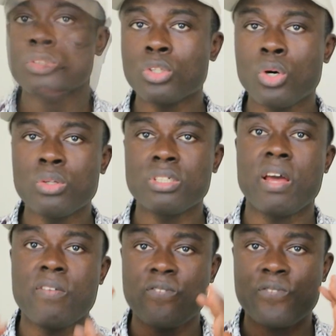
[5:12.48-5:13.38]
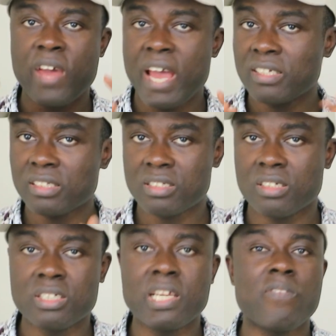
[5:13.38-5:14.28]
So the
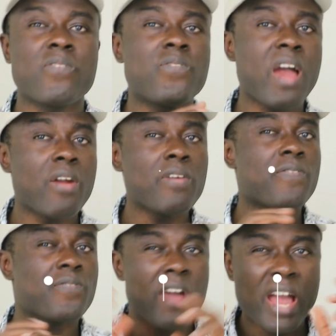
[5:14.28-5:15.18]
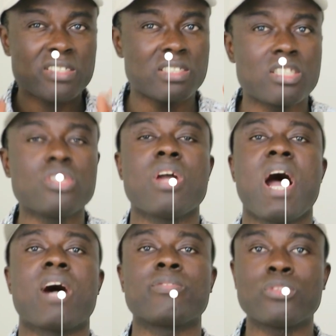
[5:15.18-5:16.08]
very first thing you
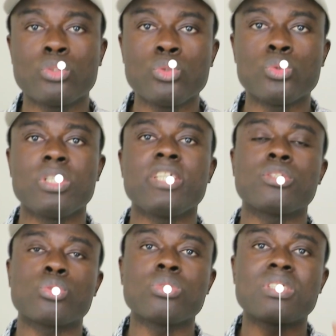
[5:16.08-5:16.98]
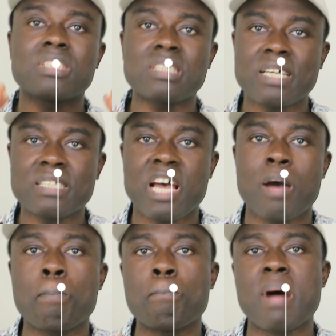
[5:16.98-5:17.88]
have to do is to set
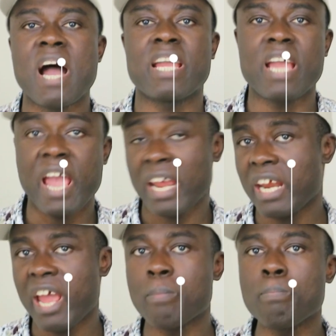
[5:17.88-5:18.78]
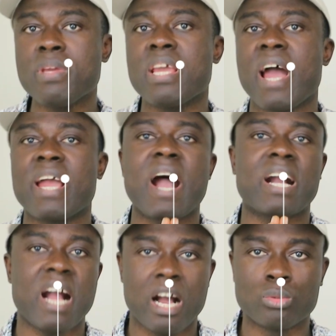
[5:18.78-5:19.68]
up my NMBI
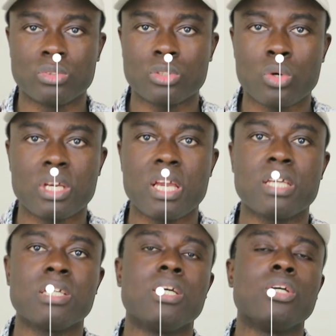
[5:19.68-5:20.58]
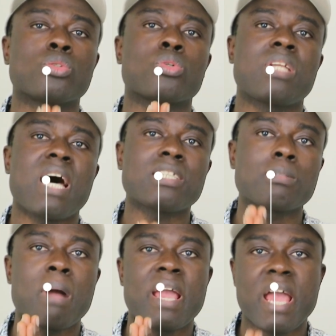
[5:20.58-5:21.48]
account, okay? So
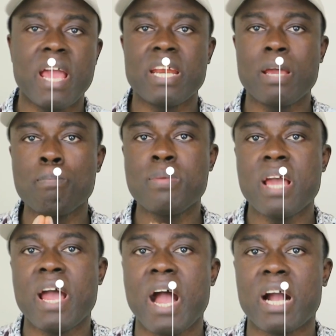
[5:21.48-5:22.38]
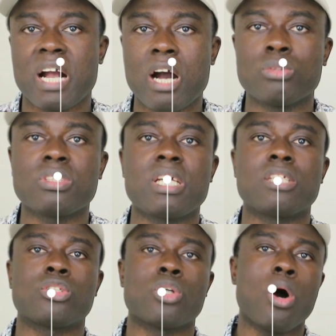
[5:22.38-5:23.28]
that's my NMBI account.
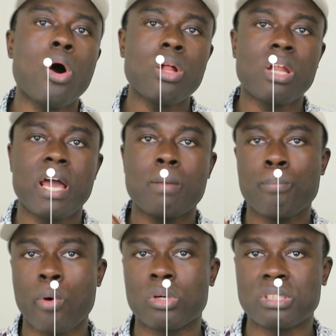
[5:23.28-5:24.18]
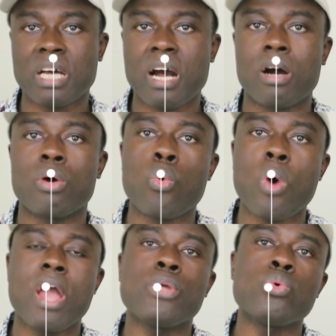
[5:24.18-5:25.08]
Is your online portal
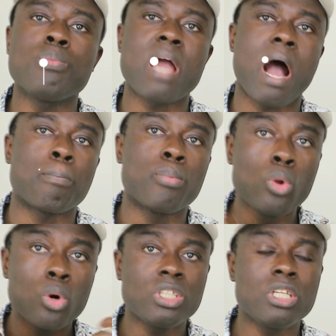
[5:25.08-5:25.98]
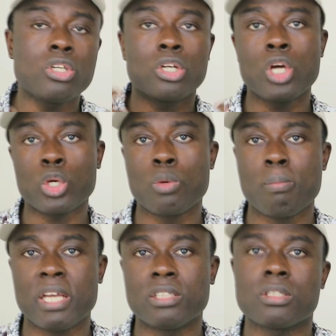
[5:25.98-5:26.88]
where you'll be uploading your
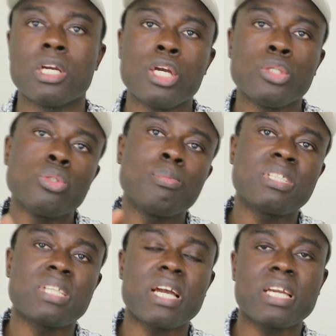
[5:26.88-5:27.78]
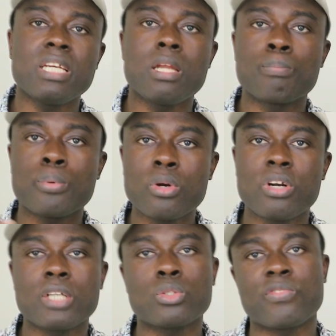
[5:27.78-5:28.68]
documents. You'll be checking the
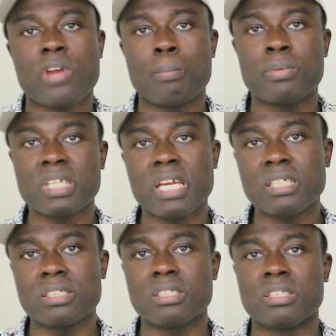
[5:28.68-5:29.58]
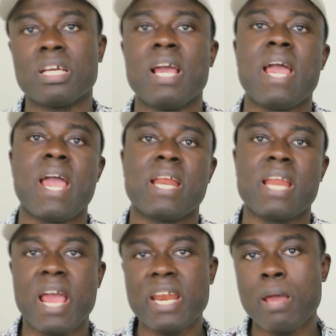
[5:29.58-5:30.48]
progress of your application,
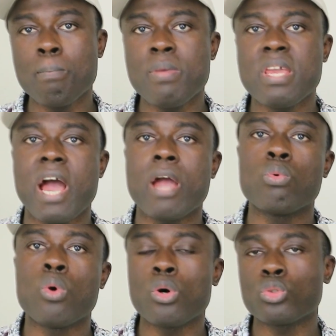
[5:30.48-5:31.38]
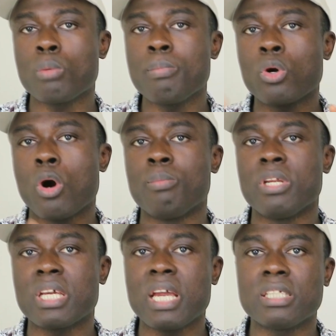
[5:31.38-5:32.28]
and NMBI will also be
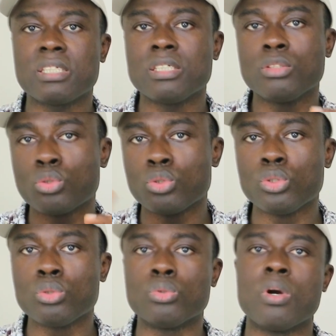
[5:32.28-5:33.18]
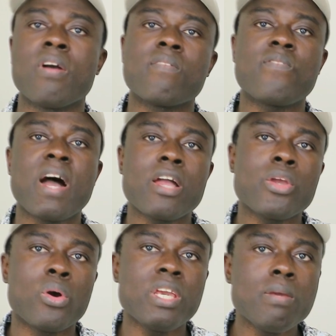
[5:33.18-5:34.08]
communicating to you
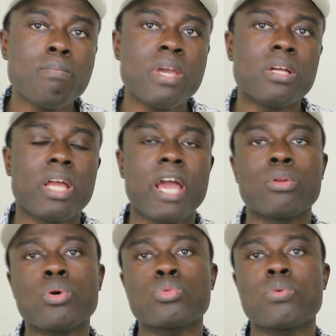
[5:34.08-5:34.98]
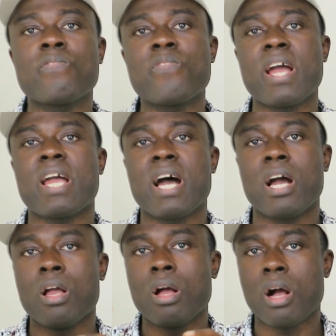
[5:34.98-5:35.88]
via your email and also
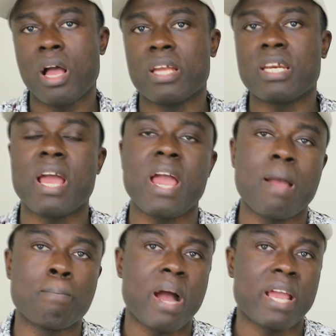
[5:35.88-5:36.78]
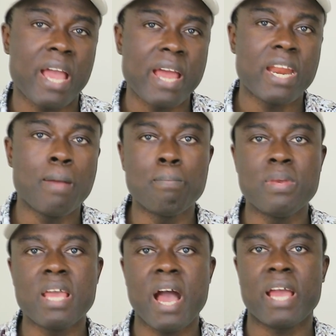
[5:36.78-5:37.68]
via my
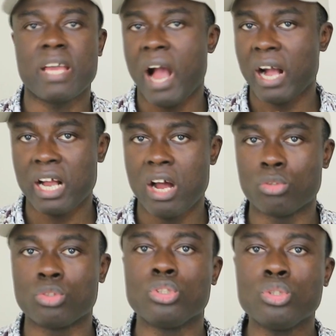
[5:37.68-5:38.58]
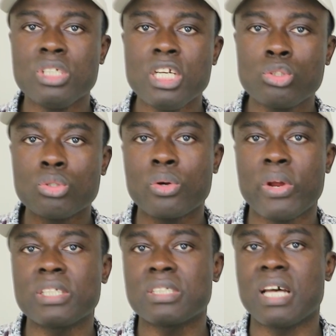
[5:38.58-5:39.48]
NMBI account. You need to
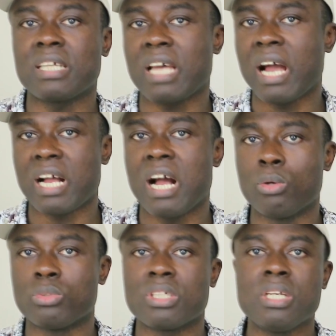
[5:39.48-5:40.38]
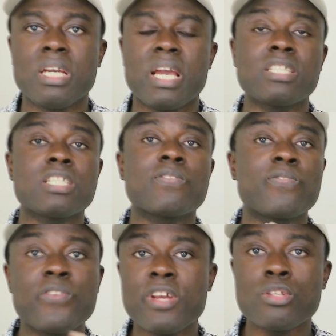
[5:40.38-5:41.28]
create that account. It is
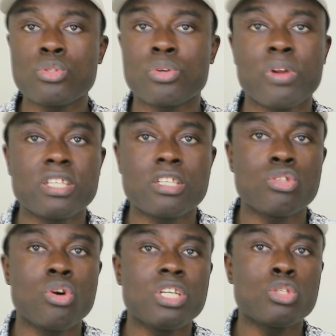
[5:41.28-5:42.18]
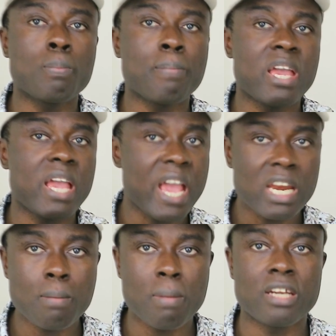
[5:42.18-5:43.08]
free to create. You don't need to pay
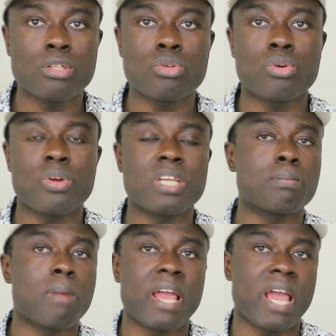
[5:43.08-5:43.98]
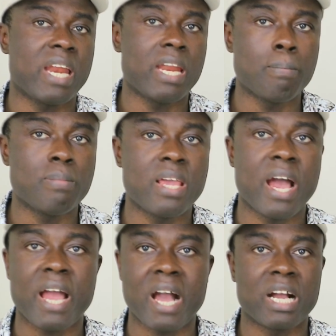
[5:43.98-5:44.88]
any money to create my
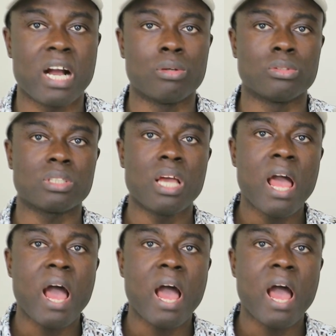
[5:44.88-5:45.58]
NMBI account.